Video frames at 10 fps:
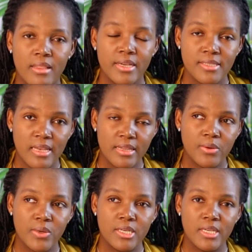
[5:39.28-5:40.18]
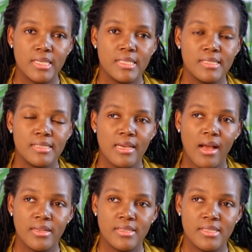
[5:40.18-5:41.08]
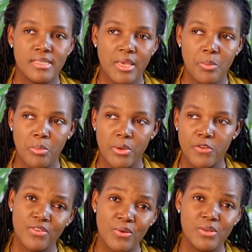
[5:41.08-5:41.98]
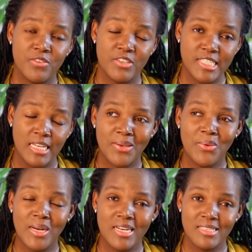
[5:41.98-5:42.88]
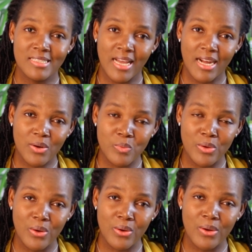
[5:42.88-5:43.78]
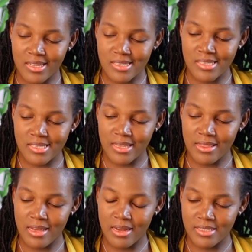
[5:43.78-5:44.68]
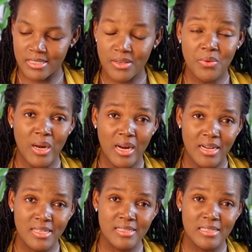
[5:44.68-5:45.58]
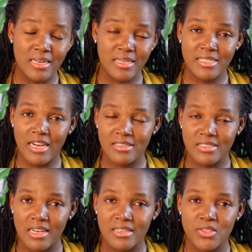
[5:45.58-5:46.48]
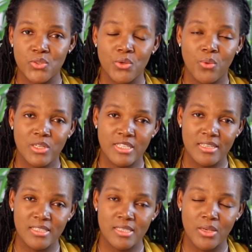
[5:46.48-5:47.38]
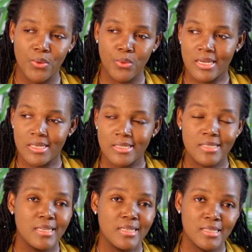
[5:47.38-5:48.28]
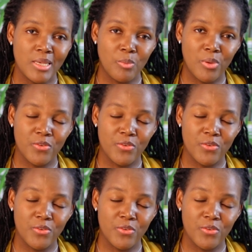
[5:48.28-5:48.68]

this other one, it's a simbe for good fortune. Iguana's elbow. It's said that iguanas lead hunters to water, so it's a simbe